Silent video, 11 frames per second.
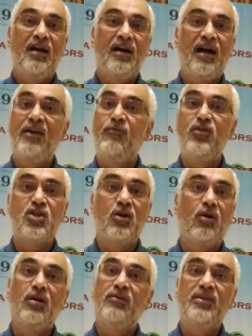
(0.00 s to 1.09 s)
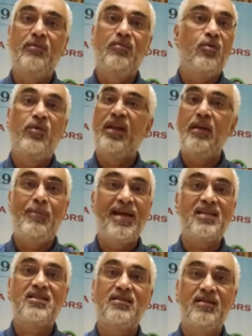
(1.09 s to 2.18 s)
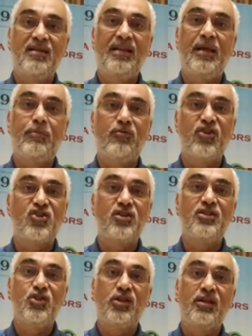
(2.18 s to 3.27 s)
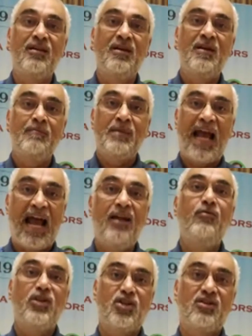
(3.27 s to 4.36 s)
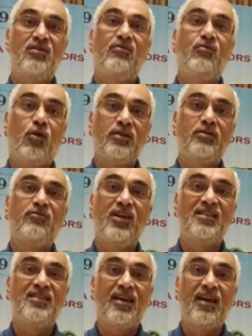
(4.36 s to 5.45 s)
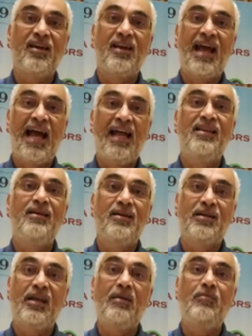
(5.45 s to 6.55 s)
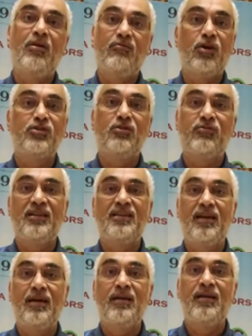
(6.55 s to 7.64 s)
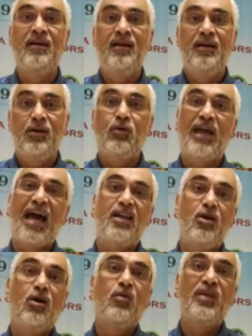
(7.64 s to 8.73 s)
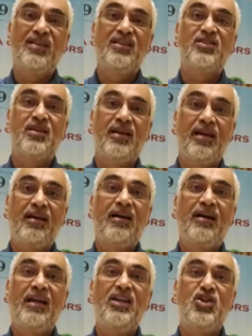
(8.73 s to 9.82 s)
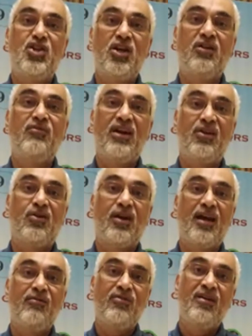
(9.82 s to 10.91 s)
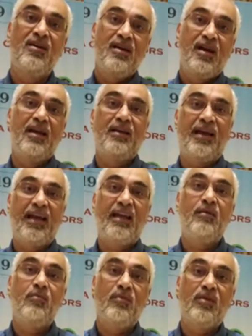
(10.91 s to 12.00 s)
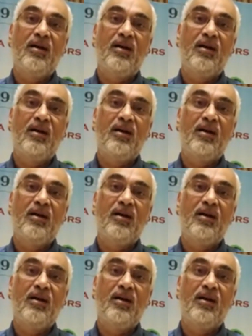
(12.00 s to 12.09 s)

I wish all of them the very best in their professional journey, and wish Voice of Healthcare and the team of Voice of Healthcare to carry on with this initiative and drive in getting